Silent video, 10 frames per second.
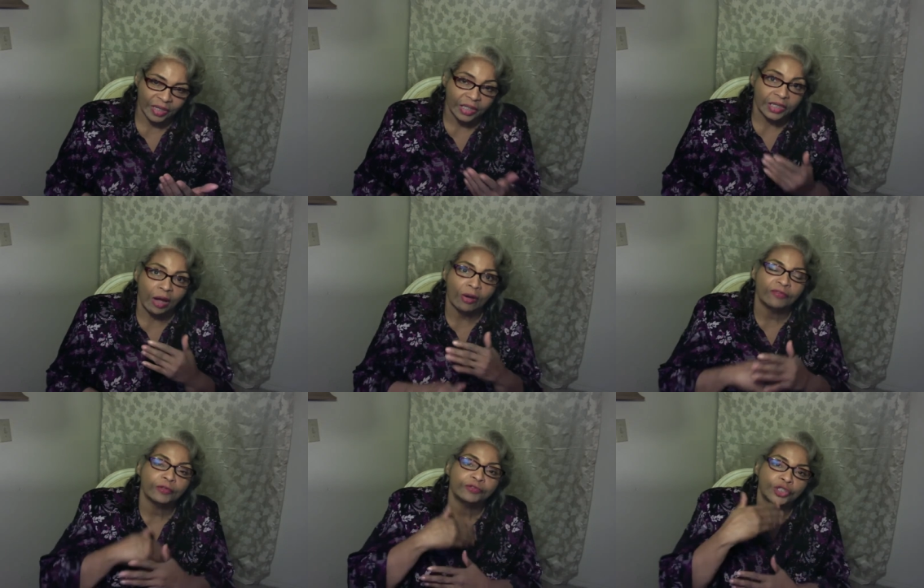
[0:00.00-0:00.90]
Now, if
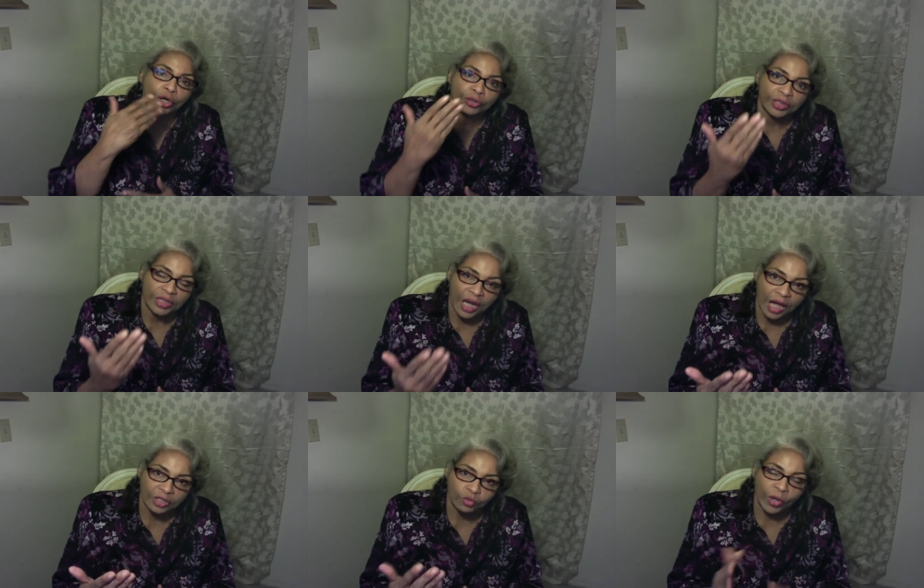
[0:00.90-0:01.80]
you've chosen
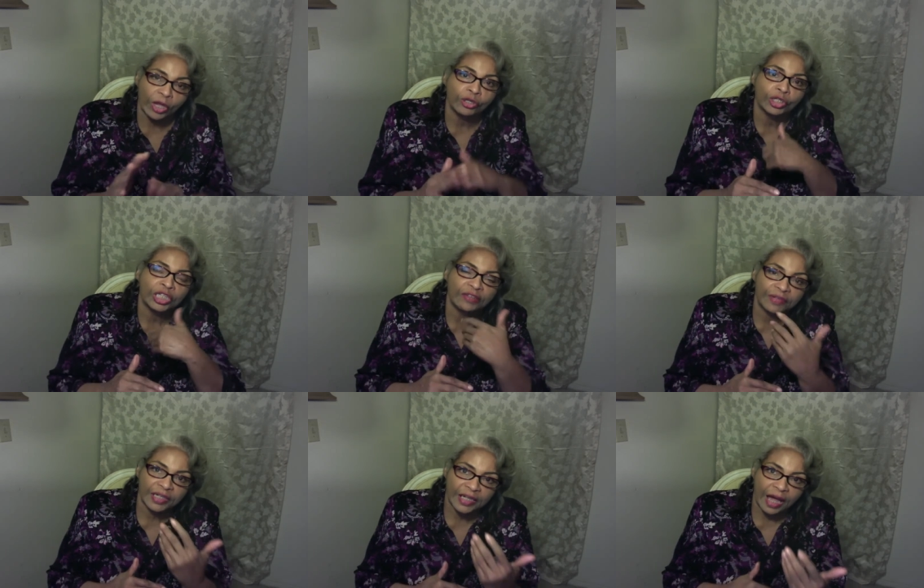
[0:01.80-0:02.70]
God's way and you're
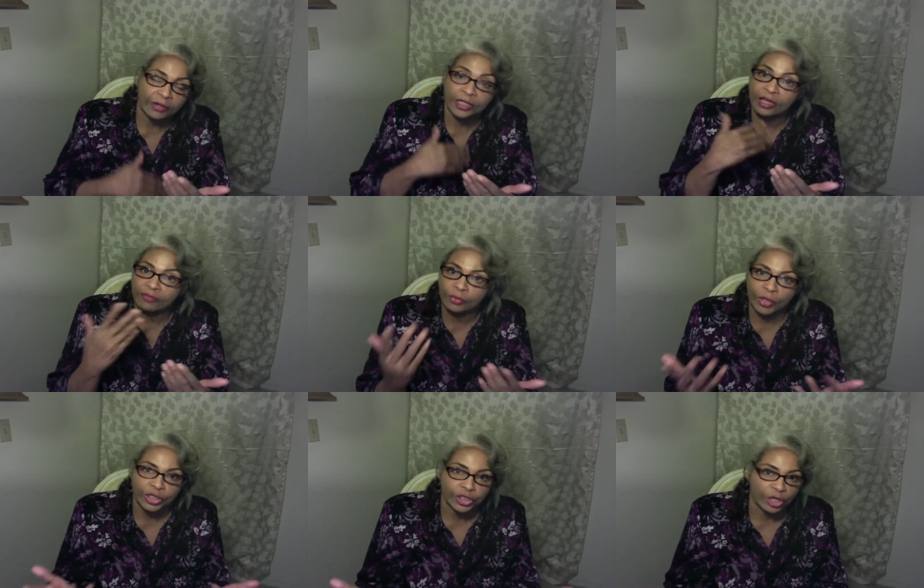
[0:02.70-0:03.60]
living it out in every
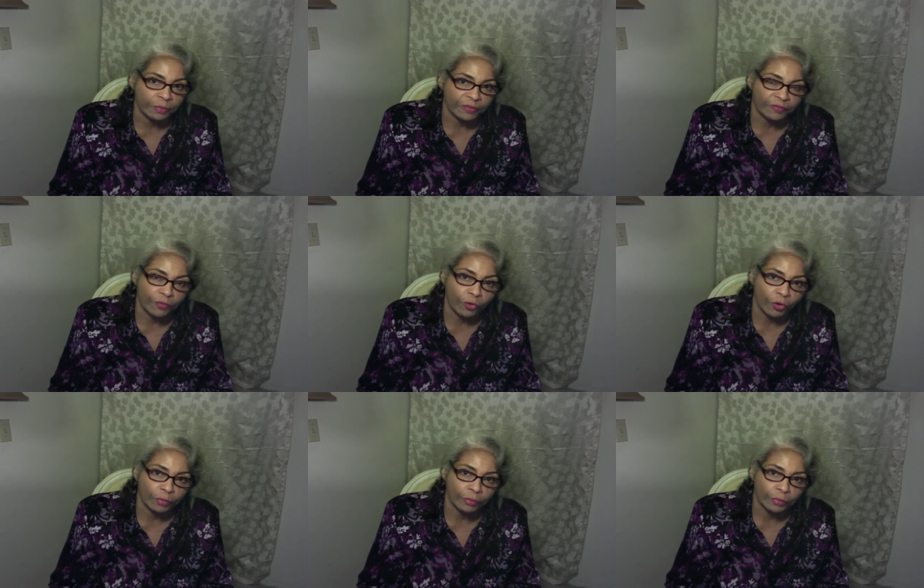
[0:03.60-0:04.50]
way, shape, and
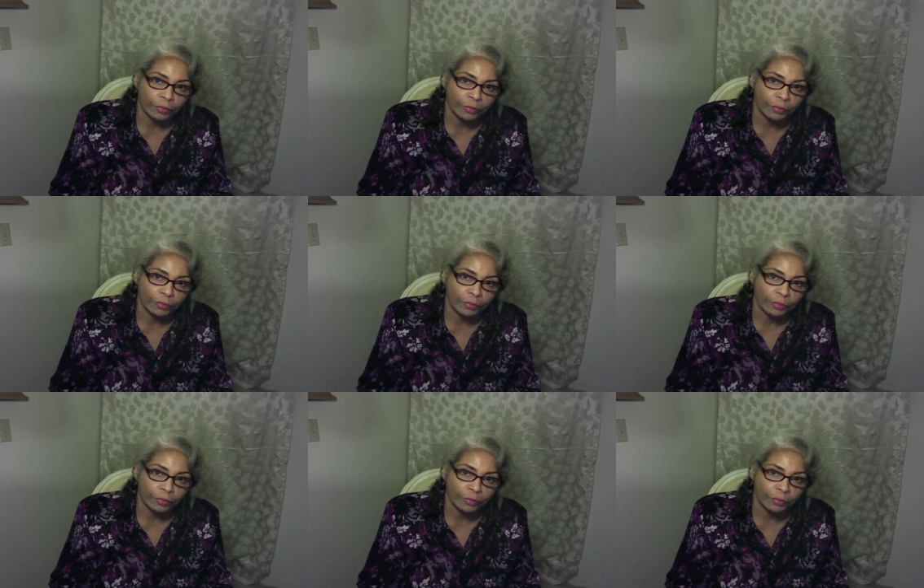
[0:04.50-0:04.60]
form,